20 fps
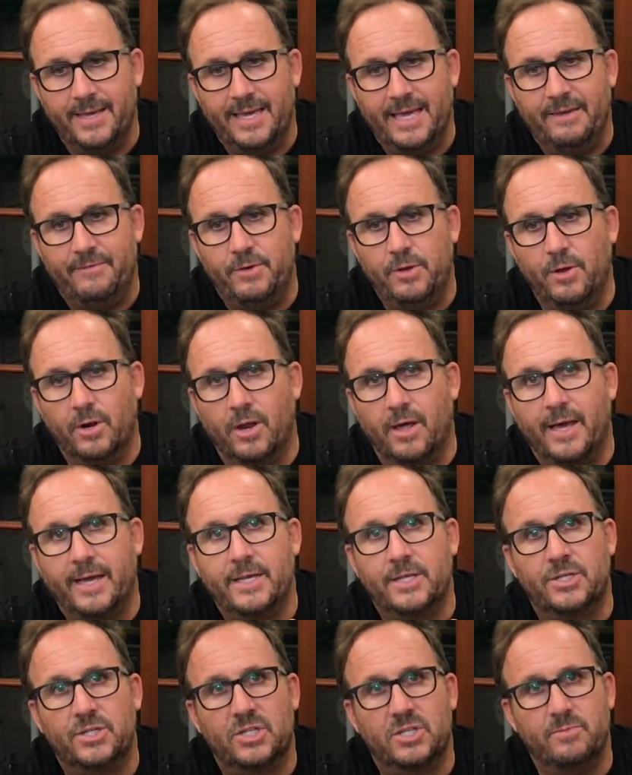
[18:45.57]
if you like a
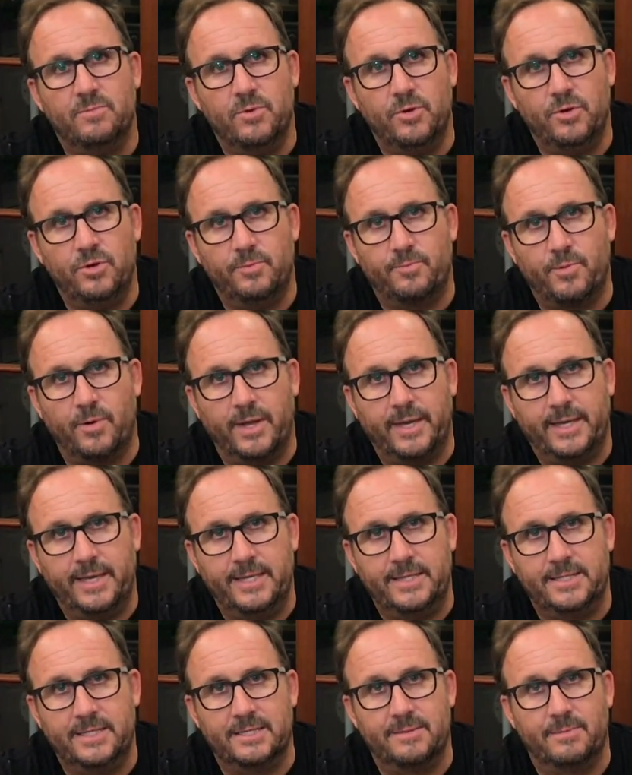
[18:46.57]
smooth braking
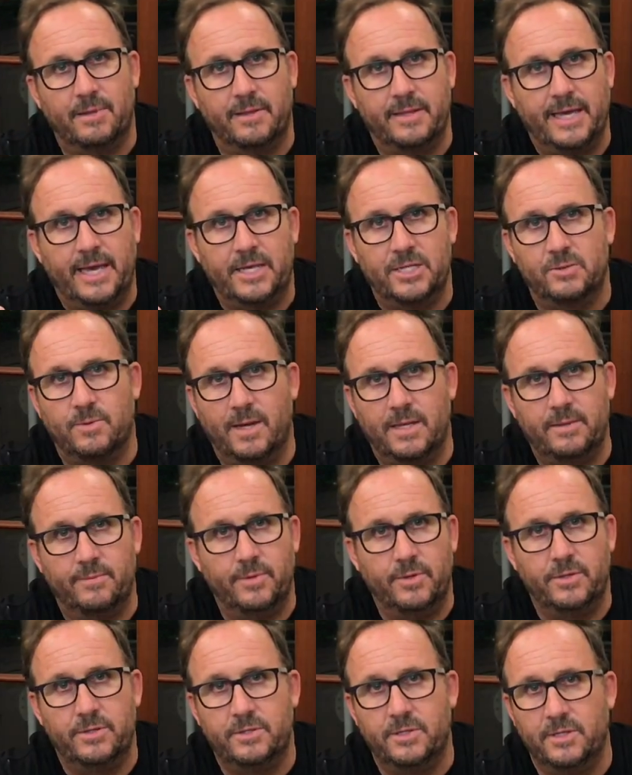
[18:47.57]
system like the X-Way, the
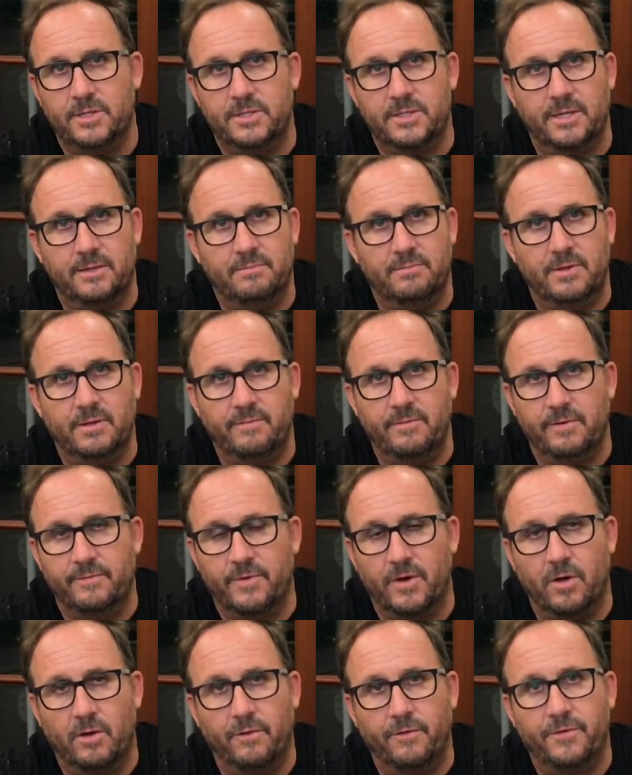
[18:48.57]
boosters and the
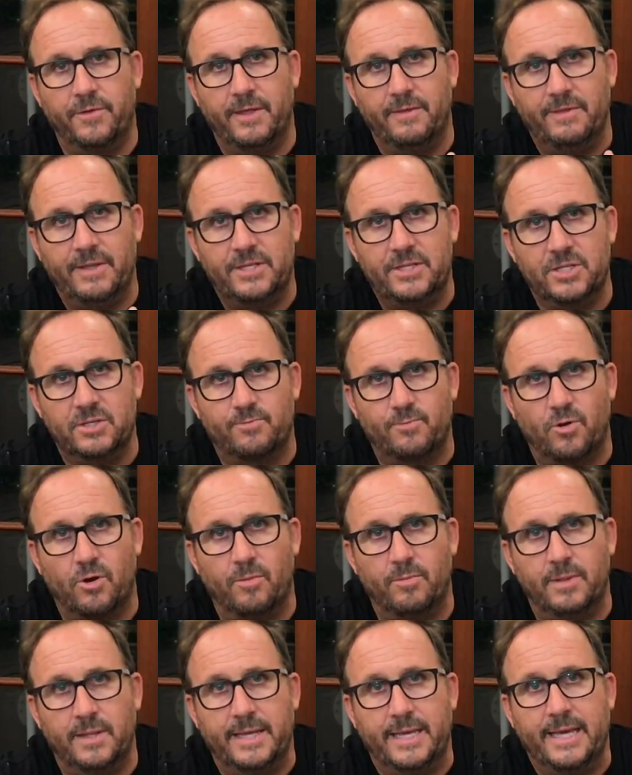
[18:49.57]
Evolves, this is
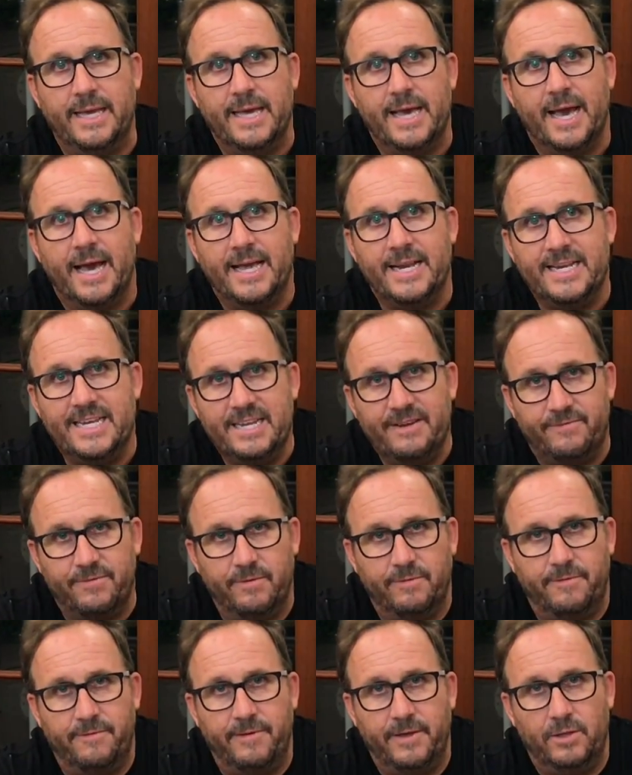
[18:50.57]
probably a
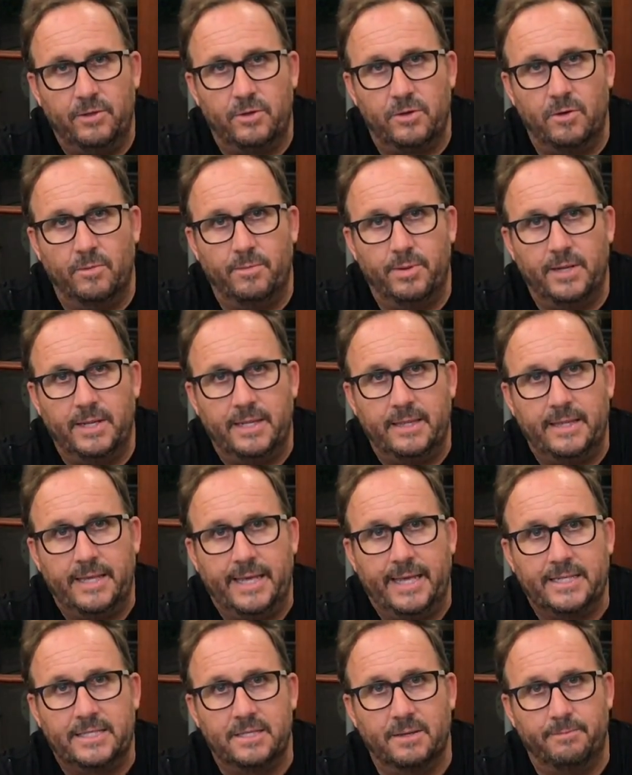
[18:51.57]
different feel completely.
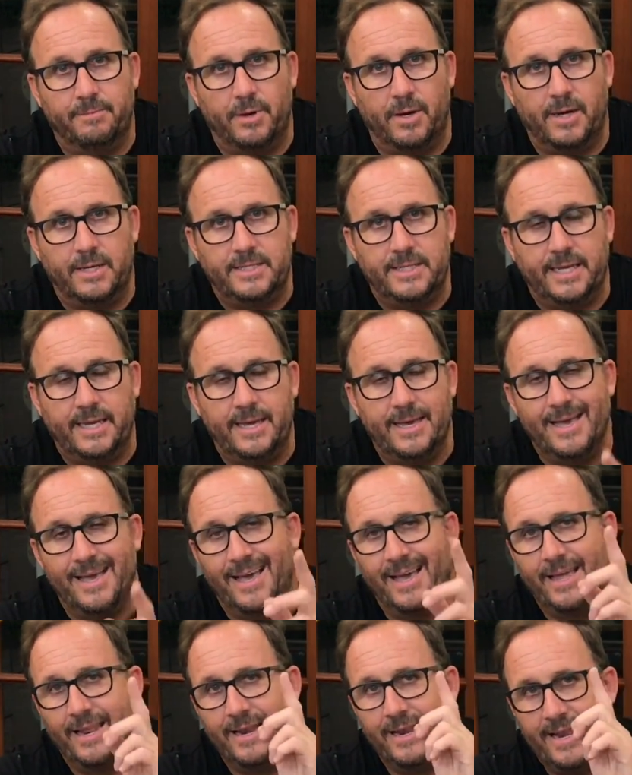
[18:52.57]
It's a bitey.
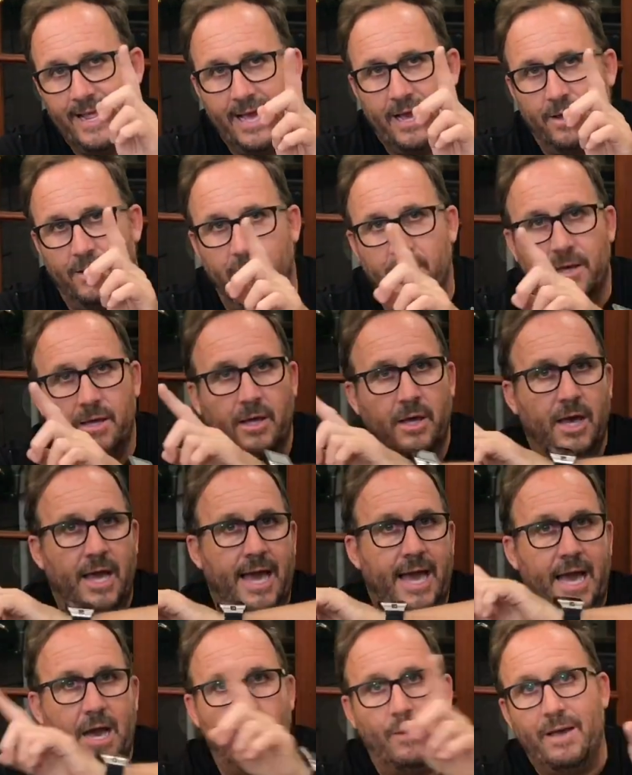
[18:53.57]
Now,
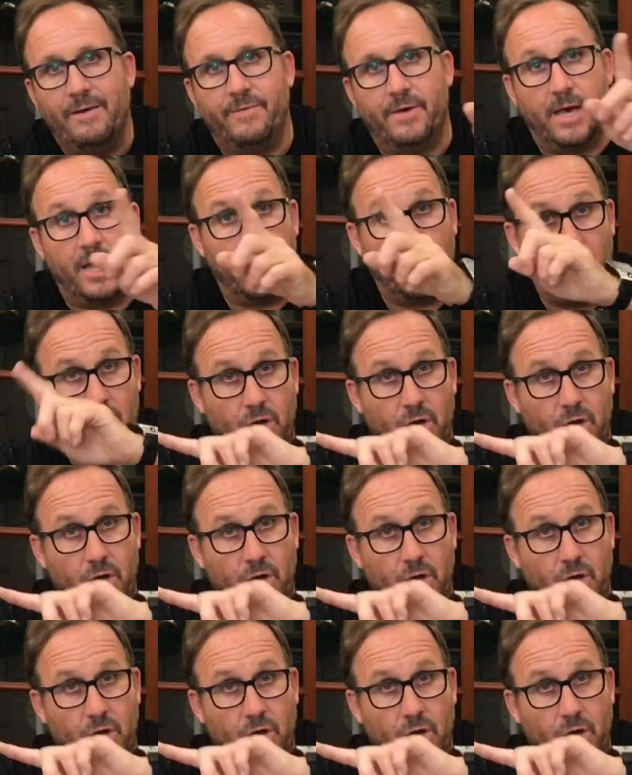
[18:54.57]
however,